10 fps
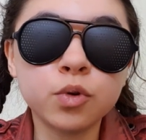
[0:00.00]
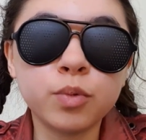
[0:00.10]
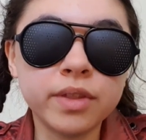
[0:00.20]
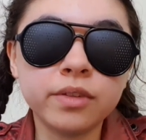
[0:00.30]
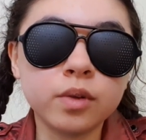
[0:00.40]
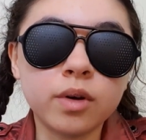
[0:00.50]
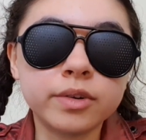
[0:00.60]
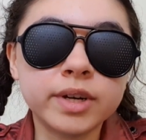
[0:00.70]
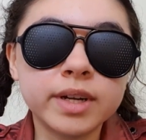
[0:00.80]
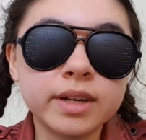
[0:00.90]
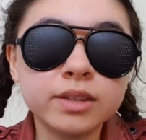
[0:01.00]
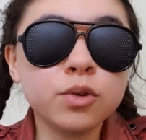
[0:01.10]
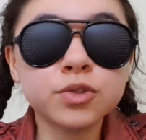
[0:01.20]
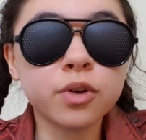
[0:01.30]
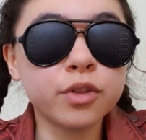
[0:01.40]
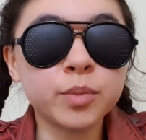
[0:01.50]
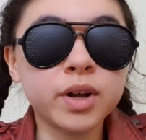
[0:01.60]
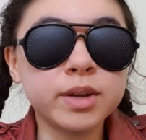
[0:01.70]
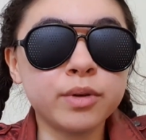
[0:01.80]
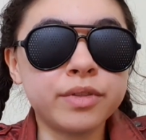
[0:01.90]
who win the lottery and lose all the
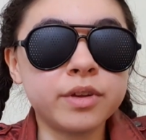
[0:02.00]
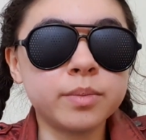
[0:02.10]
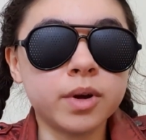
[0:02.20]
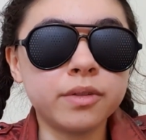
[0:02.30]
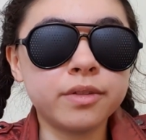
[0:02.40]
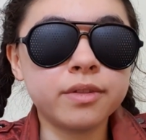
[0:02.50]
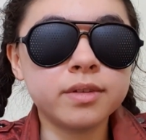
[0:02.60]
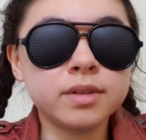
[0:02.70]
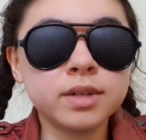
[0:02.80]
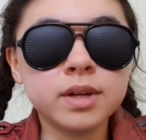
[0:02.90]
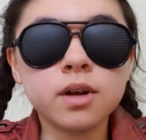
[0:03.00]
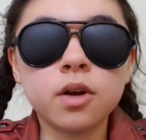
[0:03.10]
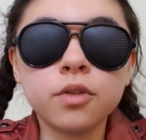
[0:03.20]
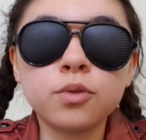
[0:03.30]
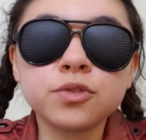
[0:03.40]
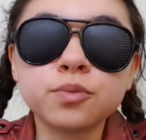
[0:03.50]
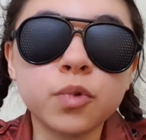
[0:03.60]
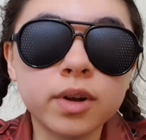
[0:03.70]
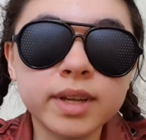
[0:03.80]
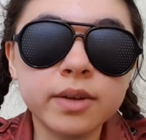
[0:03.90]
money within a month, or those
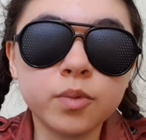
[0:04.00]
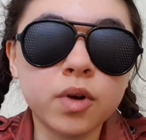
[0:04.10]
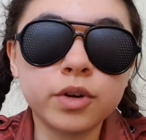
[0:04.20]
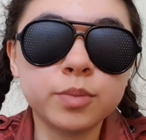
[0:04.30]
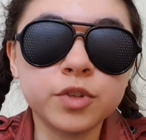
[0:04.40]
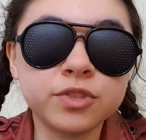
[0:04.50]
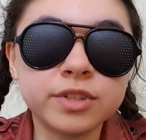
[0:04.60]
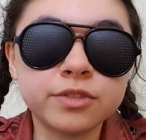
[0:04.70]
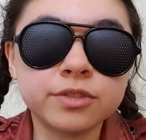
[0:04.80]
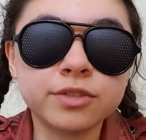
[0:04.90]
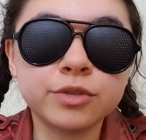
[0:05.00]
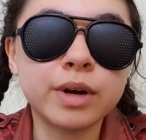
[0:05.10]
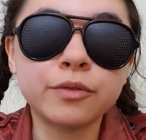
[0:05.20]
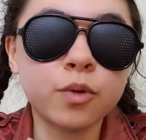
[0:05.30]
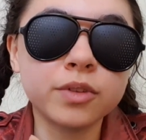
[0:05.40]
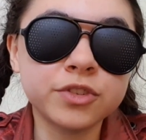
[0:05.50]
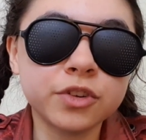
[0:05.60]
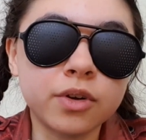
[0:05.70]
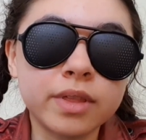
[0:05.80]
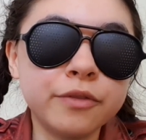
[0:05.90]
one-hit wonder musicians who have one
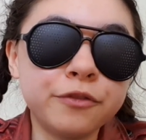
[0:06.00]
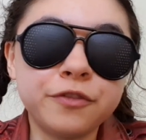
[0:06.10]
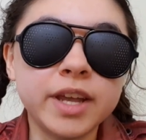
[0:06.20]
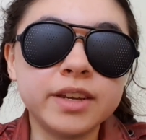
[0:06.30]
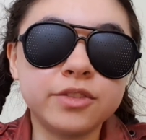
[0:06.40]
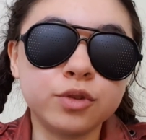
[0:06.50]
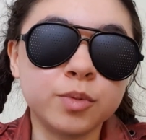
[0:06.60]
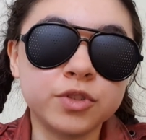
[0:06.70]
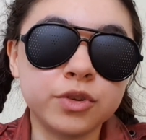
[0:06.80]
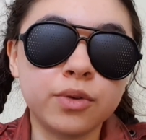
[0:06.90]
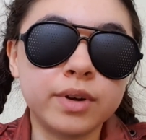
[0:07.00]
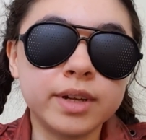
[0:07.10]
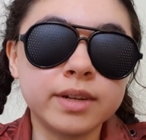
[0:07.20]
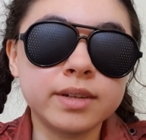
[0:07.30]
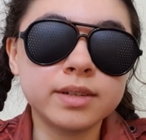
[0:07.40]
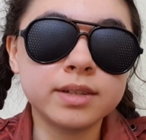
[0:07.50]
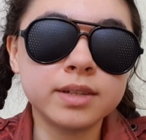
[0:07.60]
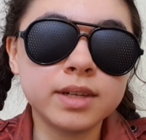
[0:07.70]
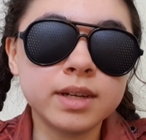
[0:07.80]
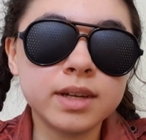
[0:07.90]
song and then fade into obscurity.
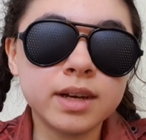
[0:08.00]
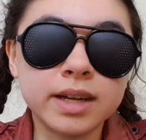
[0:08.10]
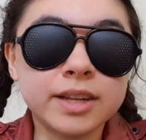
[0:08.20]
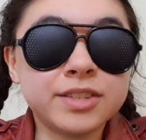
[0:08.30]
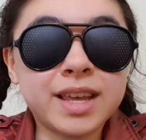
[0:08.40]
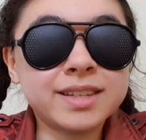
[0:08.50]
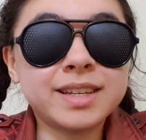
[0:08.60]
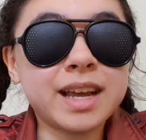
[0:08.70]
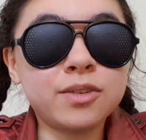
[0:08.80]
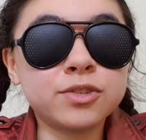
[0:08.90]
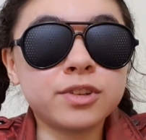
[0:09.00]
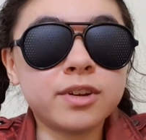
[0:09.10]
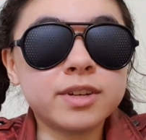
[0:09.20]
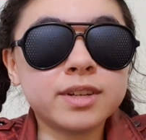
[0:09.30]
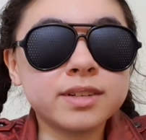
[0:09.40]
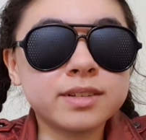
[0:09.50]
I guess that could count as luck.